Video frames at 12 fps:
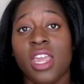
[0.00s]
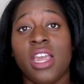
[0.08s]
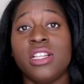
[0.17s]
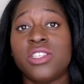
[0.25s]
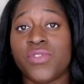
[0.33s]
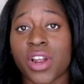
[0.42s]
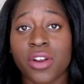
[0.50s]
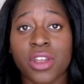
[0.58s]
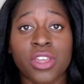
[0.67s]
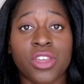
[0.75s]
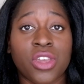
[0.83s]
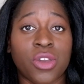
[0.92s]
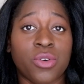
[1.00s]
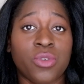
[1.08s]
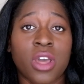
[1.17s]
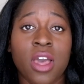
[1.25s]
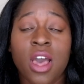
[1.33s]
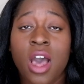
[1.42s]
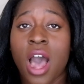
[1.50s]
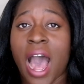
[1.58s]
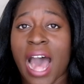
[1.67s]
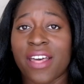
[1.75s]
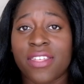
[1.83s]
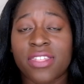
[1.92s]
it's very cute.
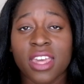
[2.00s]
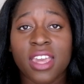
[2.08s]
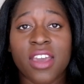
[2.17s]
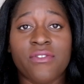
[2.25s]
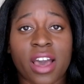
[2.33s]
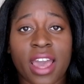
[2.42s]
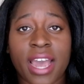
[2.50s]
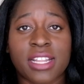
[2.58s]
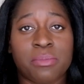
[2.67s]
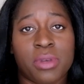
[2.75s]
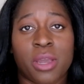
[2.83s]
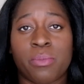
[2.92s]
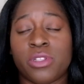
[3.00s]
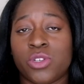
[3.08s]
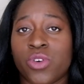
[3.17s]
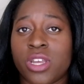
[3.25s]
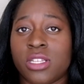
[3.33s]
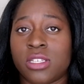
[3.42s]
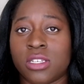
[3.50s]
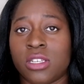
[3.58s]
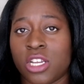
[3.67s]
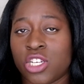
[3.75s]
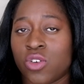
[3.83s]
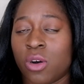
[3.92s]
I think if I had to pick between
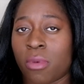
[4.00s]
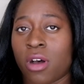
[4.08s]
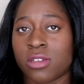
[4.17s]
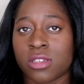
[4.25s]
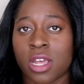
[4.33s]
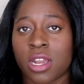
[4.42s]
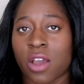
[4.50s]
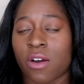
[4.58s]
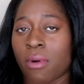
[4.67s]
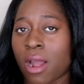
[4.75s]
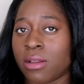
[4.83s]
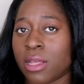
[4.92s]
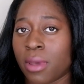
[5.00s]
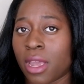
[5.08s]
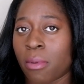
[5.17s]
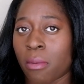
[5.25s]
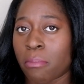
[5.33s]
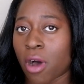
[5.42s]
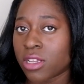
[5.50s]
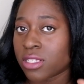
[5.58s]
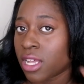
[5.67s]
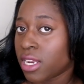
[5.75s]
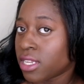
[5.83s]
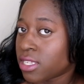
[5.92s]
Sensational and Boss Lady, I would probably pick
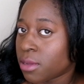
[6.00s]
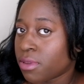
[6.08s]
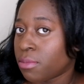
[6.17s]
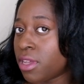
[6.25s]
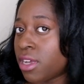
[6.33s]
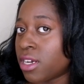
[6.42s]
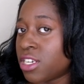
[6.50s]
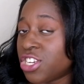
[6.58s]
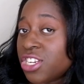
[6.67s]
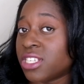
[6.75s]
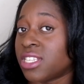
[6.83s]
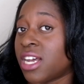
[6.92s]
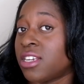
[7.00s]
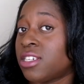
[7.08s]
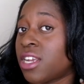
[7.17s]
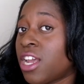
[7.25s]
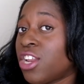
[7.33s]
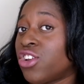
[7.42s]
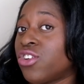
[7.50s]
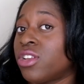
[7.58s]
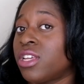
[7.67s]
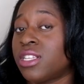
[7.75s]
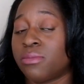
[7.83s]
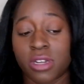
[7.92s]
Boss Lady, simply because she does not shed
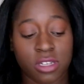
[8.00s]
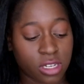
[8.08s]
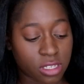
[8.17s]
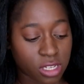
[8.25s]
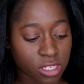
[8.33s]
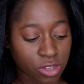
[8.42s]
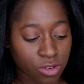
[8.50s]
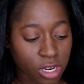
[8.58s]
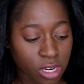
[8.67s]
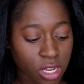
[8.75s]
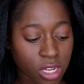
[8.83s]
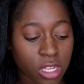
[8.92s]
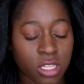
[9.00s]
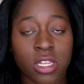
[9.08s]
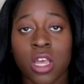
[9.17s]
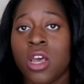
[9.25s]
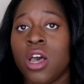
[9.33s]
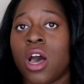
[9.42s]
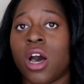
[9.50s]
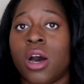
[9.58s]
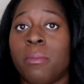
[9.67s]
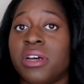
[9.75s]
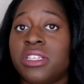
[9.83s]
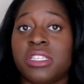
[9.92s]
nearly as much as this unit does.
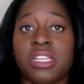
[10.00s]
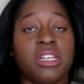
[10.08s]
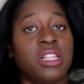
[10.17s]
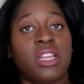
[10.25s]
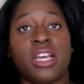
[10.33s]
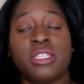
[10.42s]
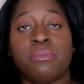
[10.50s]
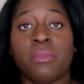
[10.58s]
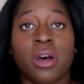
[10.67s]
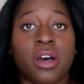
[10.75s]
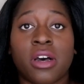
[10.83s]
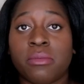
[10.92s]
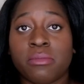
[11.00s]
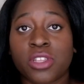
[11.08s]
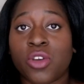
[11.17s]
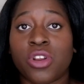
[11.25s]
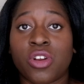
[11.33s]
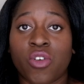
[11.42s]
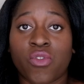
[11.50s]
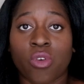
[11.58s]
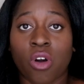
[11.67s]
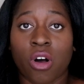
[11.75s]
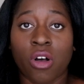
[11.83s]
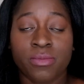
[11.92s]
Um, but still a nice um, unit
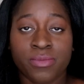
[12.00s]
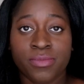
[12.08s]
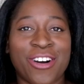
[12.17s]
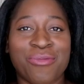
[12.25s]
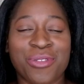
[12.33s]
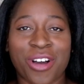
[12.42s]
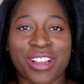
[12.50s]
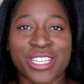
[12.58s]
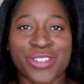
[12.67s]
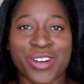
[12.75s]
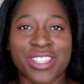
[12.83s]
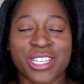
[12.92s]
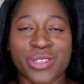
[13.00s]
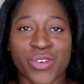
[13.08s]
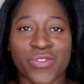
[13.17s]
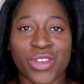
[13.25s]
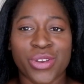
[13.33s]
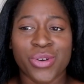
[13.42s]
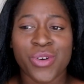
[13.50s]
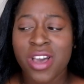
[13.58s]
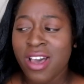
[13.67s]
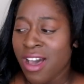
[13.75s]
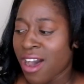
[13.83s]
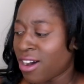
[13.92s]
overall. I hope you all enjoyed this review.
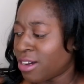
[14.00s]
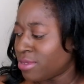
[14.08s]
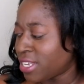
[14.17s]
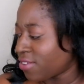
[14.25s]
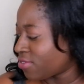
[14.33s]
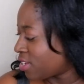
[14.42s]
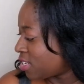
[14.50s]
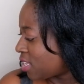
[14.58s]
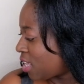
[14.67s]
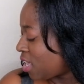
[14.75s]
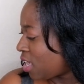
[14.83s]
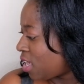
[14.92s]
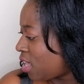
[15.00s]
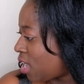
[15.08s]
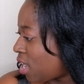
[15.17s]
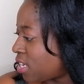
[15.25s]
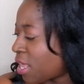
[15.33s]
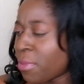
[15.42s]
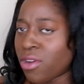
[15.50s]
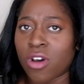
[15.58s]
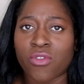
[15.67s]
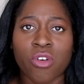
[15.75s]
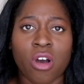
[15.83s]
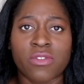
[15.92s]
Um, definitely uh, let me
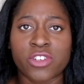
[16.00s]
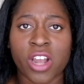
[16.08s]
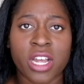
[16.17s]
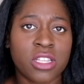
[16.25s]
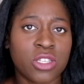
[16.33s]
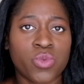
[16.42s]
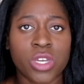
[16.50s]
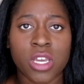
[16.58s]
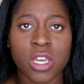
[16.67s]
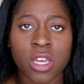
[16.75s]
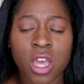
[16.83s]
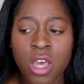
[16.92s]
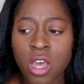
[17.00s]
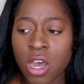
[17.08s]
know if you all have tried this wig